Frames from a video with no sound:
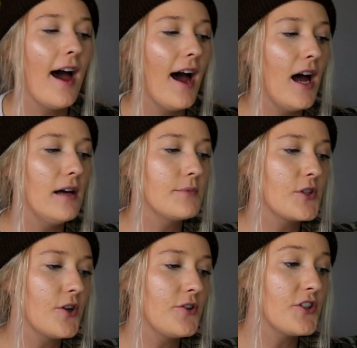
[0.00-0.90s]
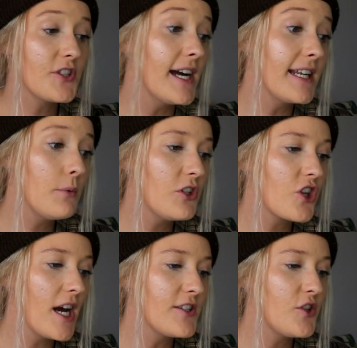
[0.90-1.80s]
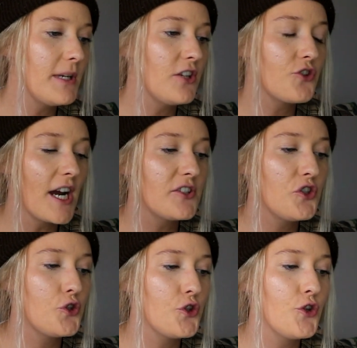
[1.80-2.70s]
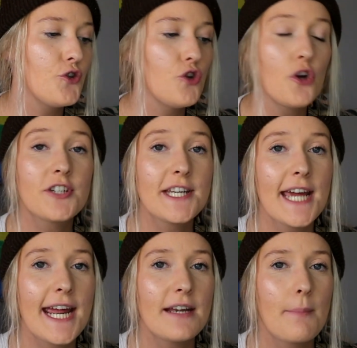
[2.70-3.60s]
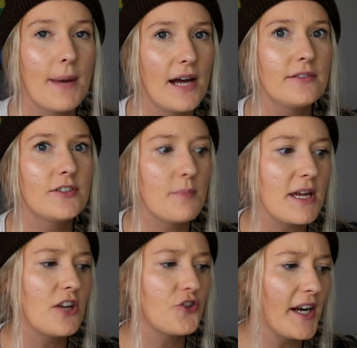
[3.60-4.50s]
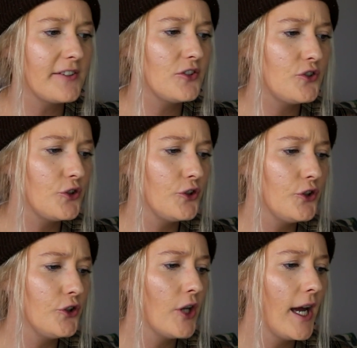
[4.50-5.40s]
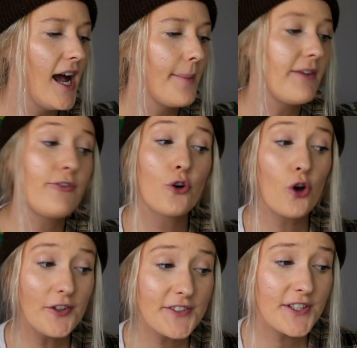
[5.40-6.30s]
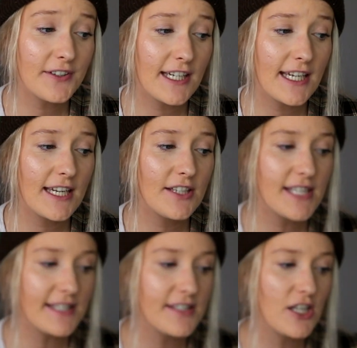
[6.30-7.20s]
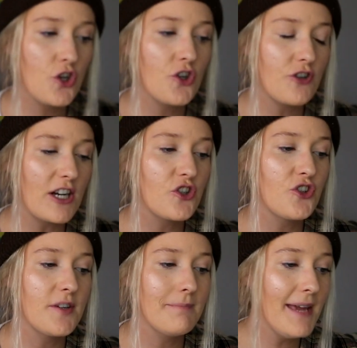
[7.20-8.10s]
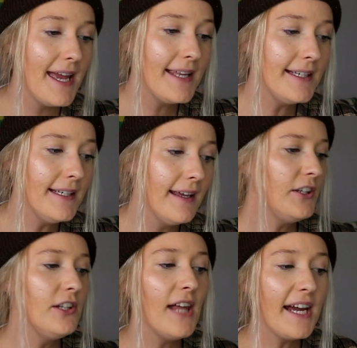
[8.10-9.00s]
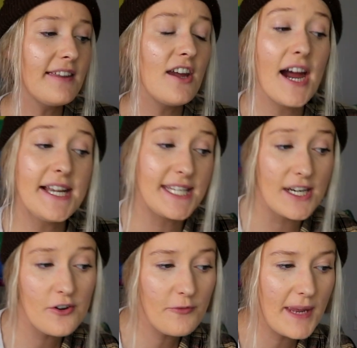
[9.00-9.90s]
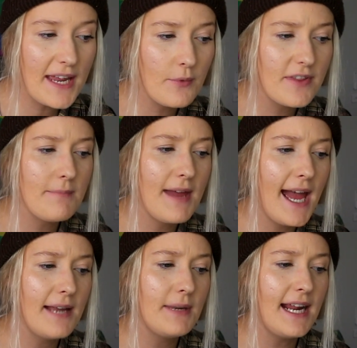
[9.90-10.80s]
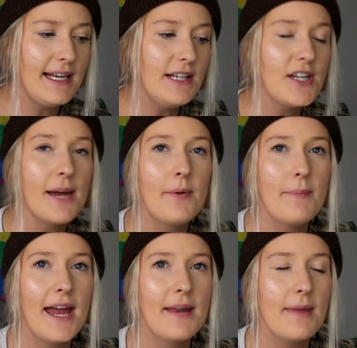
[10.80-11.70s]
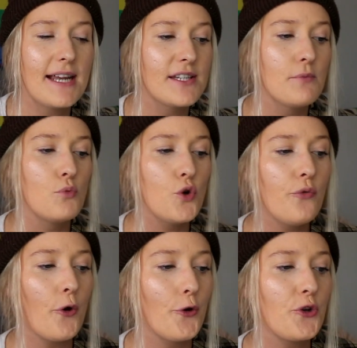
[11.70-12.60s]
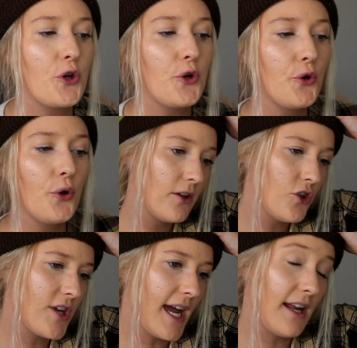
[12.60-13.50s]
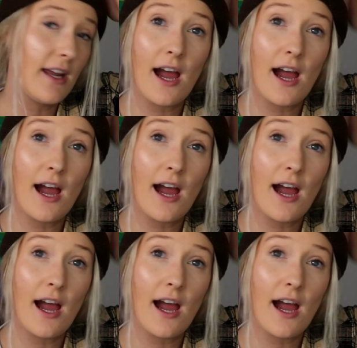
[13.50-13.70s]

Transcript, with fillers: Um, so deciding which guys to be attracted to, not to date, but to be attracted to. Um, if you're constantly testing your attraction to men, you like the idea of being with a man, but anytime a man makes a move on you, you get